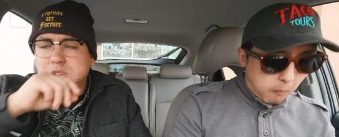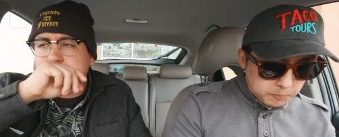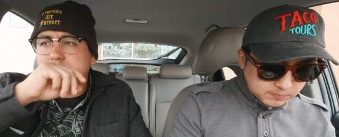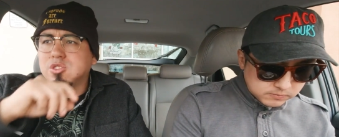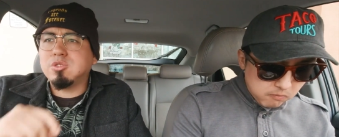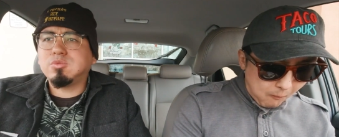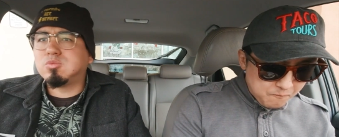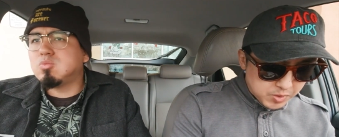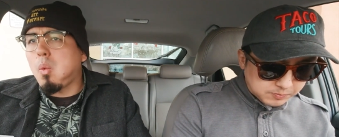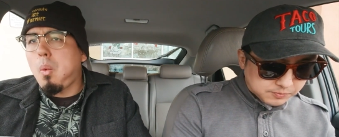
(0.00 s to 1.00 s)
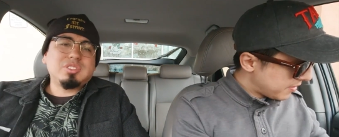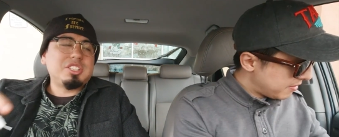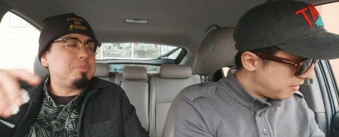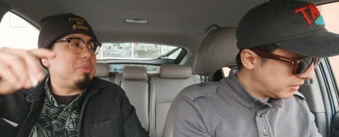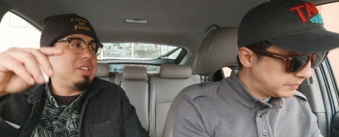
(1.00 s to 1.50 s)
Speaker 1: Delicious.
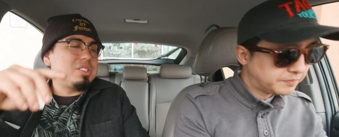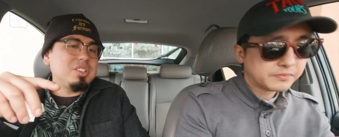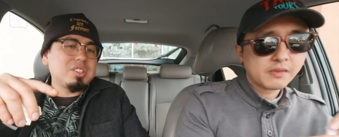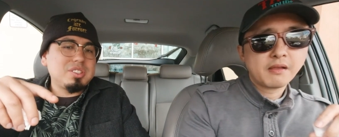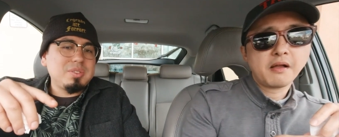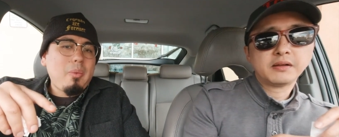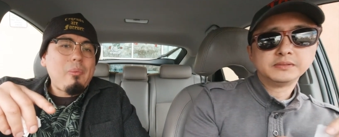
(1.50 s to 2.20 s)
This place looks